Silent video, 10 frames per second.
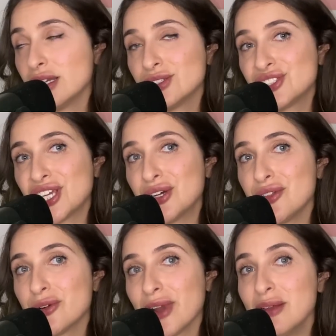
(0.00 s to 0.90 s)
So
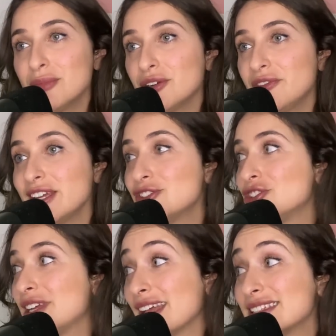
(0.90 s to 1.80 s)
the Rainbow Fish
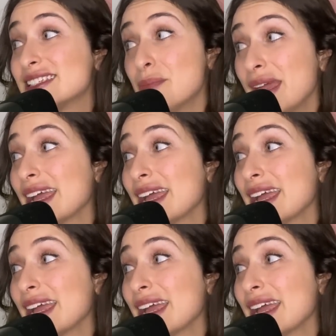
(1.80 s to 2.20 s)
gets to pick